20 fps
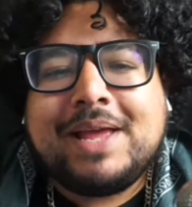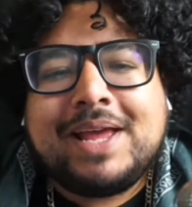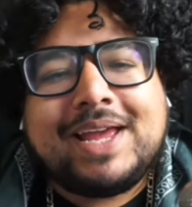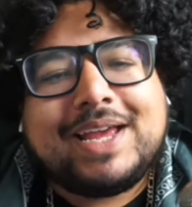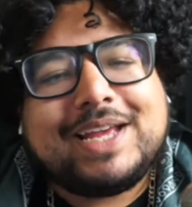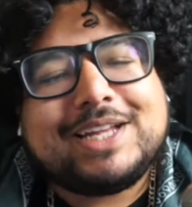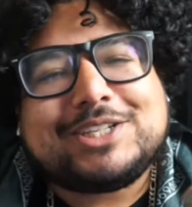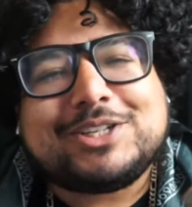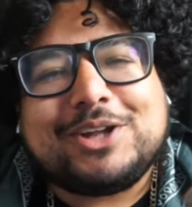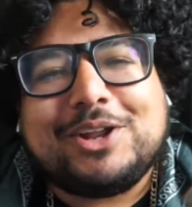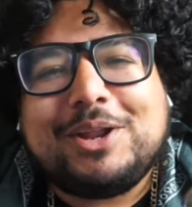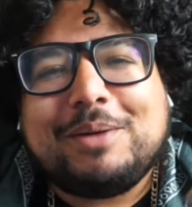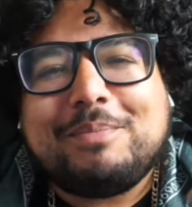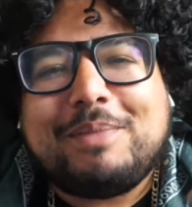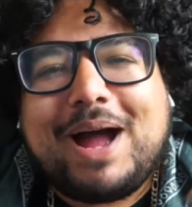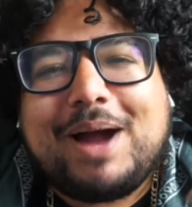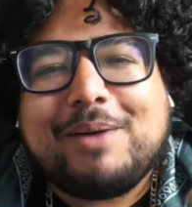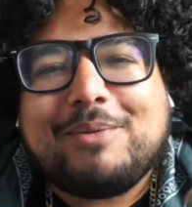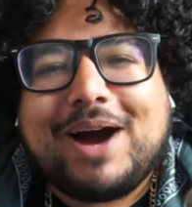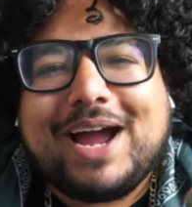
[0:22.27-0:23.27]
It's on the
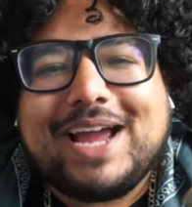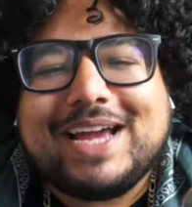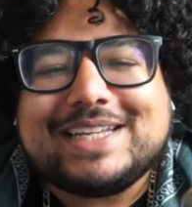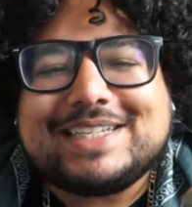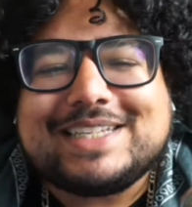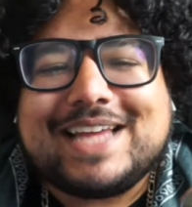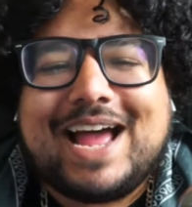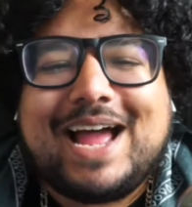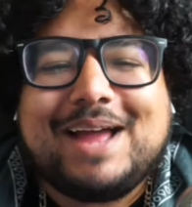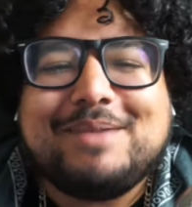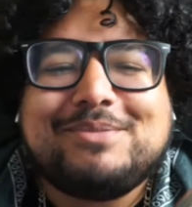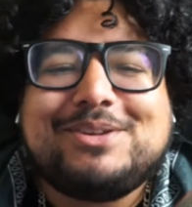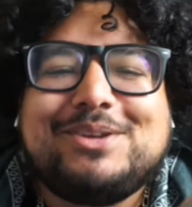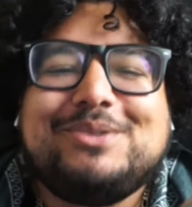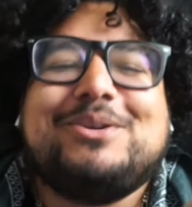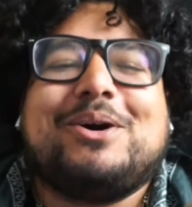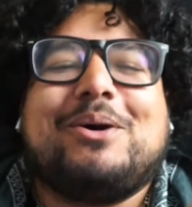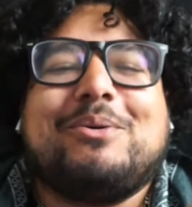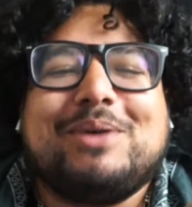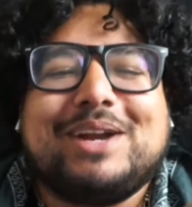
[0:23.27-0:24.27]
Bywire time. You
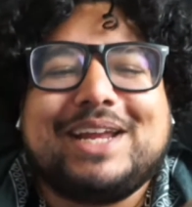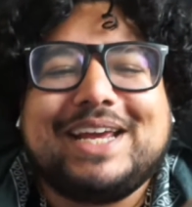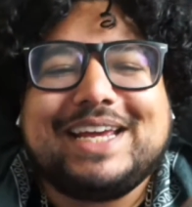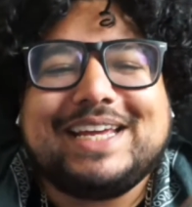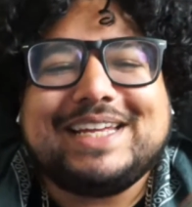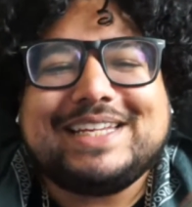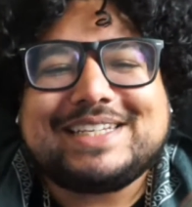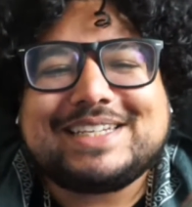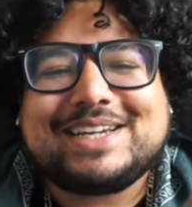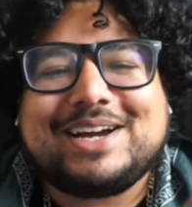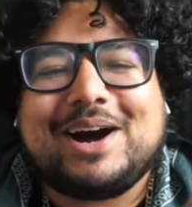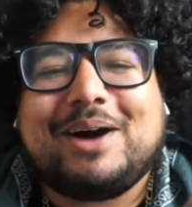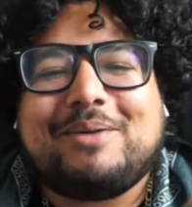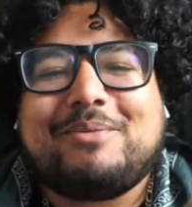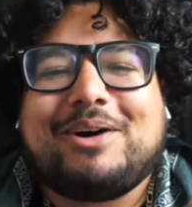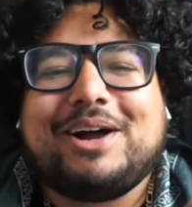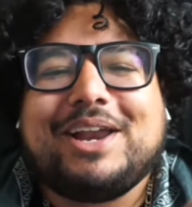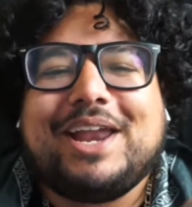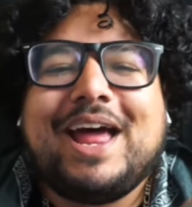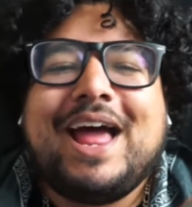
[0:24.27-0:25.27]
know what it is. Come
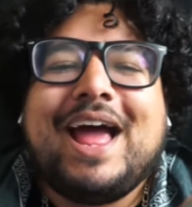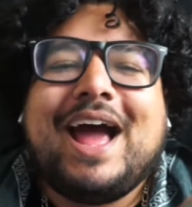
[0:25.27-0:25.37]
on.